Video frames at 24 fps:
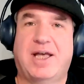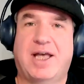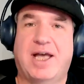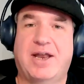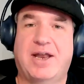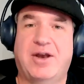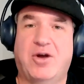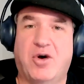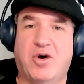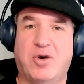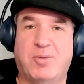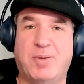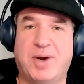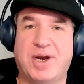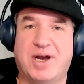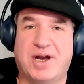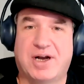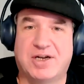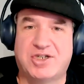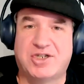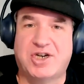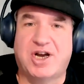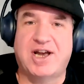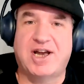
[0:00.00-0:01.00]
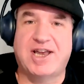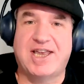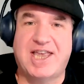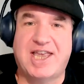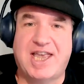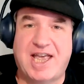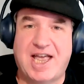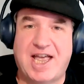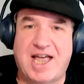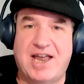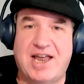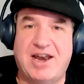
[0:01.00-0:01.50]
And oh my gosh, I
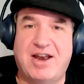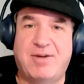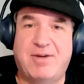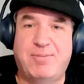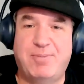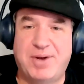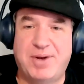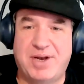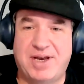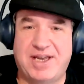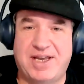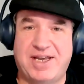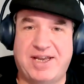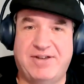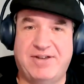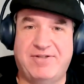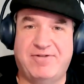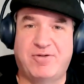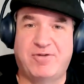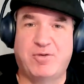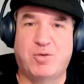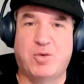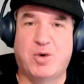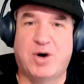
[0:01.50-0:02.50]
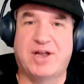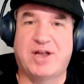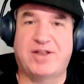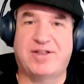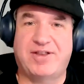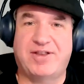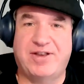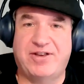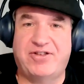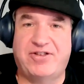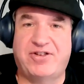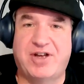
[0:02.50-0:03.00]
cannot believe we're at
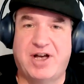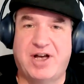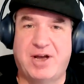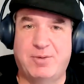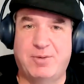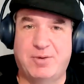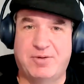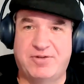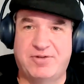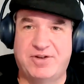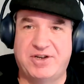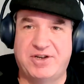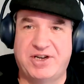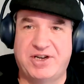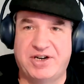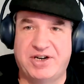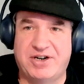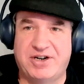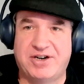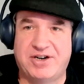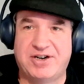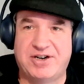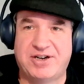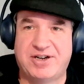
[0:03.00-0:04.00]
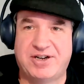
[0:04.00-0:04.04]
this time of the year.